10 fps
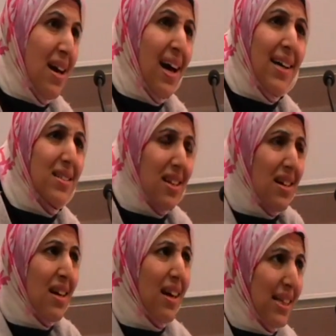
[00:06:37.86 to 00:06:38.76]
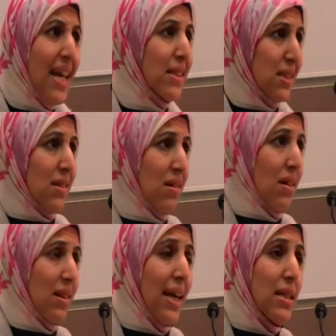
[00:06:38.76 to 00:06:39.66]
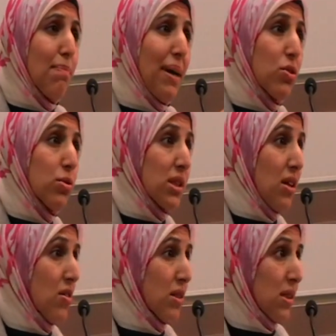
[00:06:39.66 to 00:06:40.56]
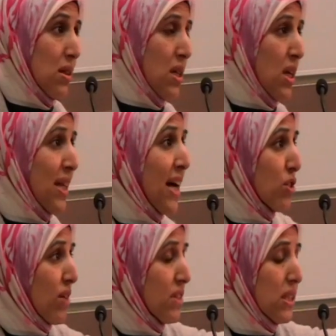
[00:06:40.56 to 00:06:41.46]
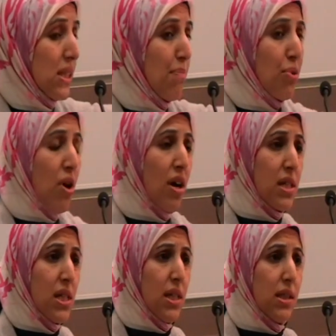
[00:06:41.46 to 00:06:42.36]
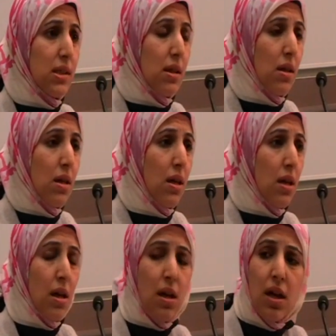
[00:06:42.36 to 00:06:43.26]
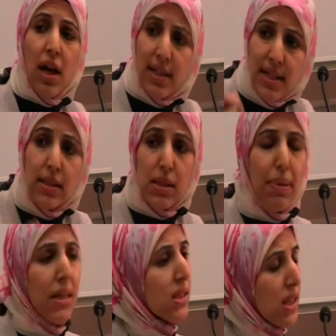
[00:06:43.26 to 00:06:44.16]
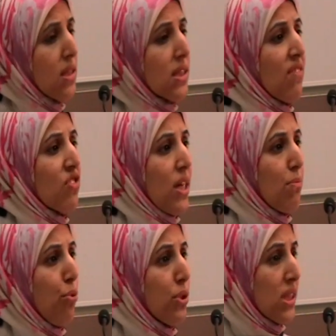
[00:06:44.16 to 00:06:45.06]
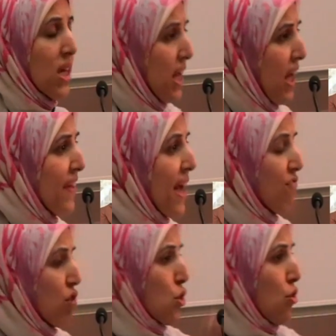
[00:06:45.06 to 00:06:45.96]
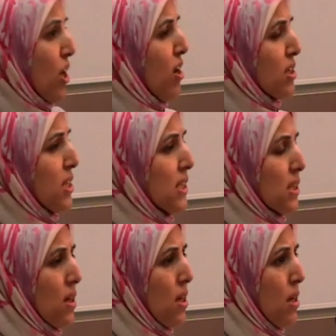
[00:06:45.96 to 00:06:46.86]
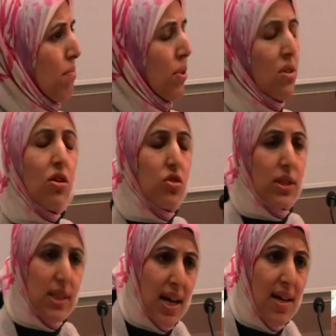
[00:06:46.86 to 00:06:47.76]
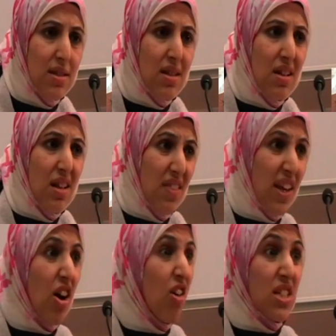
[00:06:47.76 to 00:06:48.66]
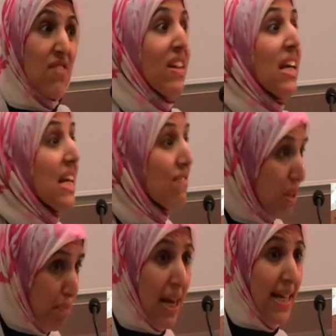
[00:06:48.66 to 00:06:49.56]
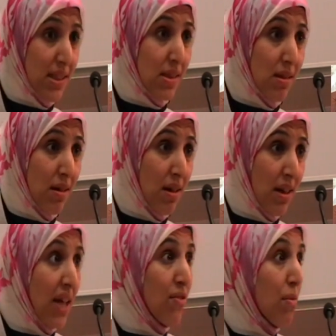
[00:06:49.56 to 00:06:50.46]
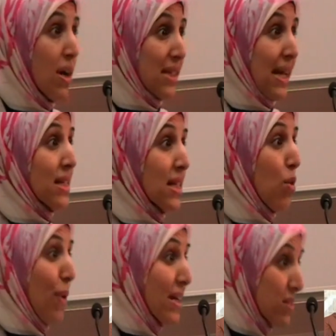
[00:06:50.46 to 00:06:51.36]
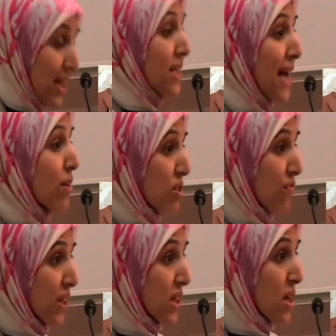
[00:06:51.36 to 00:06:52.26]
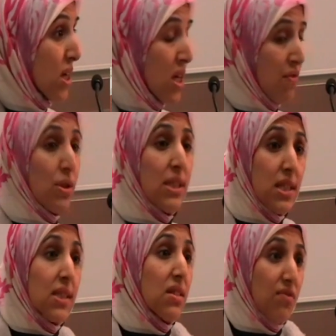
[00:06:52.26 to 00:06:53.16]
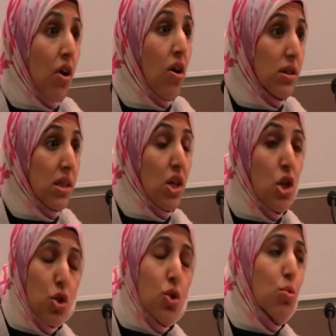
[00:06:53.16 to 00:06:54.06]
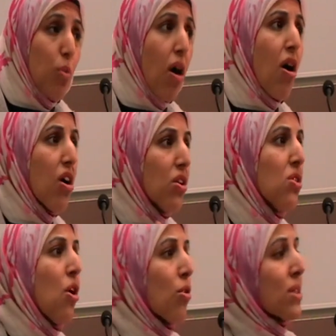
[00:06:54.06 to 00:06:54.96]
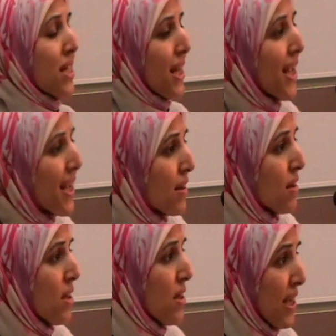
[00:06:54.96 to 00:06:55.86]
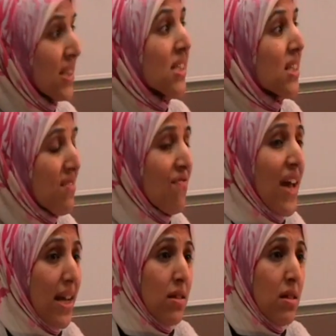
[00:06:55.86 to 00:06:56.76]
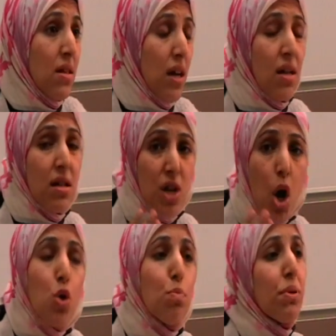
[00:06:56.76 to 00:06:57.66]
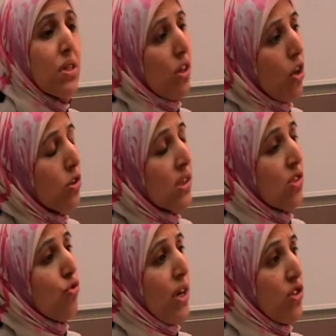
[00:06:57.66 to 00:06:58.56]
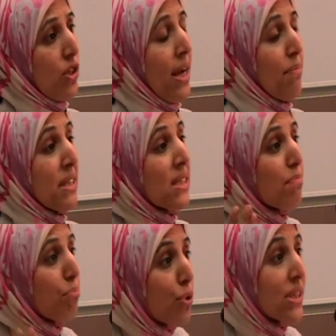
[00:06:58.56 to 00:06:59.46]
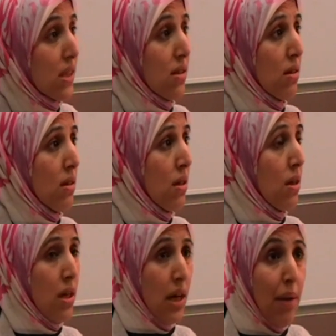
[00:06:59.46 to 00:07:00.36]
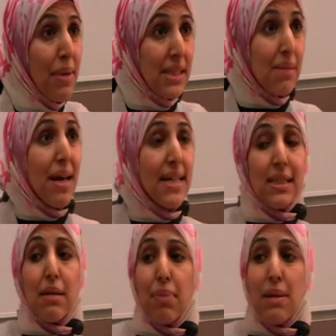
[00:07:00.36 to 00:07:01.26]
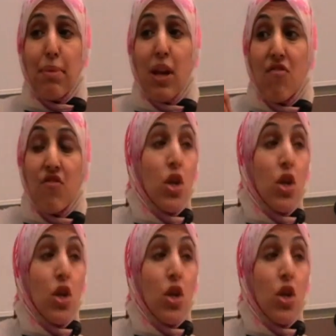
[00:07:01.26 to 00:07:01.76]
And yes, they had the Bantustans. They had to have these separate IDs. And yes, the Palestinians have checkpoints and they have to show their IDs. But not just that, they can't even leave the place. Never mind getting away to get out of it. If you're a citizen of Gaza, you are locked in. It is in effect an open concentration camp. It is a prison. I mean, it's amazing that people like